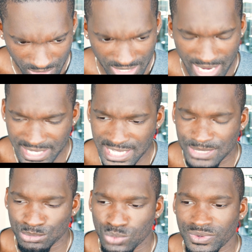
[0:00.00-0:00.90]
I
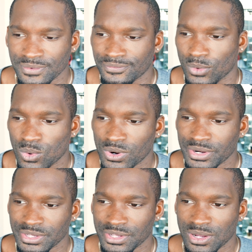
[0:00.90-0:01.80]
guess moving
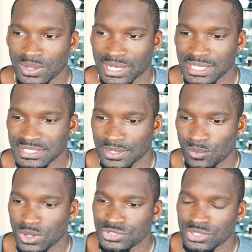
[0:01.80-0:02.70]
forward, like I said,
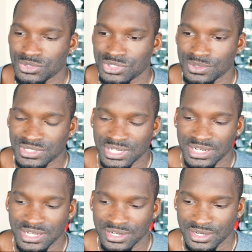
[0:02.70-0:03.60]
once those units
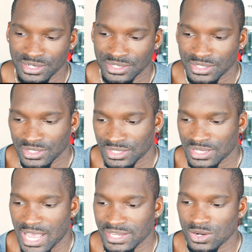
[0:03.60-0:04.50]
get here,
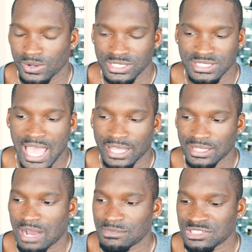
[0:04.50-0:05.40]
I know
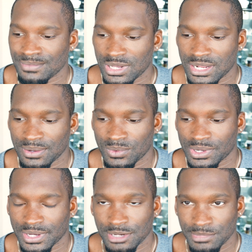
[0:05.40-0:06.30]
exactly how much money
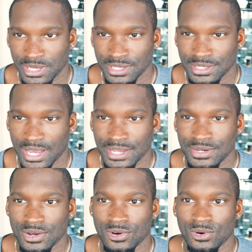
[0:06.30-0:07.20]
we're gonna make. I
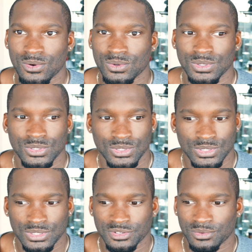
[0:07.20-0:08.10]
know
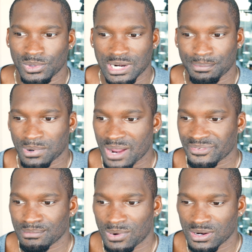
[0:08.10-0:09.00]
what our
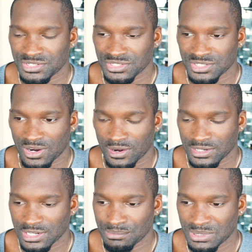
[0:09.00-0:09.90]
profit margins are
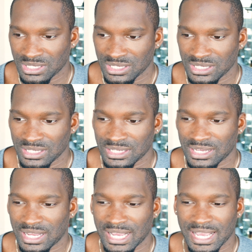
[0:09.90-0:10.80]
gonna be.
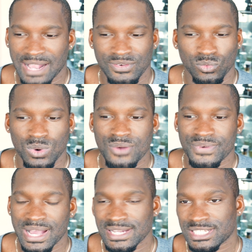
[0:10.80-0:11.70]
I have a
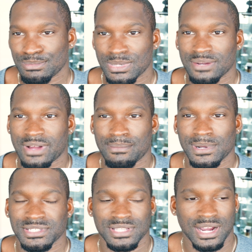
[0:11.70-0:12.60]
rough estimate of how
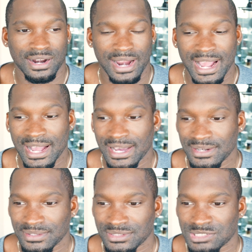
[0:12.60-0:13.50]
much our
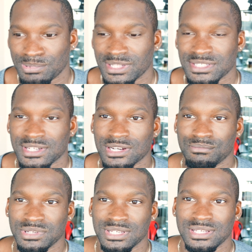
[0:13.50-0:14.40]
ad spend's gonna
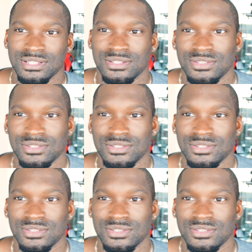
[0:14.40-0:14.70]
be